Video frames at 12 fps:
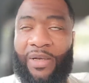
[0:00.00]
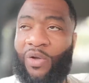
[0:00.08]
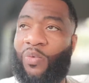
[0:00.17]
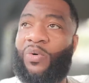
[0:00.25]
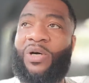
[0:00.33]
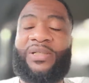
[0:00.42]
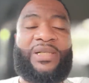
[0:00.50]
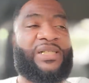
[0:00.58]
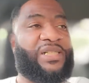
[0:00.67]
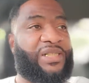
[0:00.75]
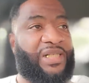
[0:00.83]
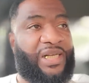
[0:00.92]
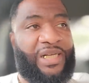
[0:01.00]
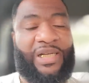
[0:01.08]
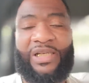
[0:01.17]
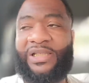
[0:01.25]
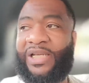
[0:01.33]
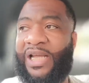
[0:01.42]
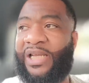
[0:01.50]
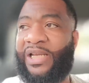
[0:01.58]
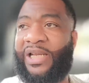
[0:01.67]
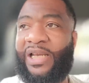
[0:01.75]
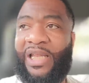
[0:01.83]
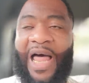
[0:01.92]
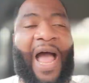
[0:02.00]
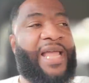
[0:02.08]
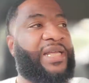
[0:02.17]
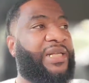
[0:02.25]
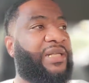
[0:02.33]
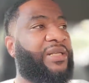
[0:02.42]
the ones that's stealing and taking and lying.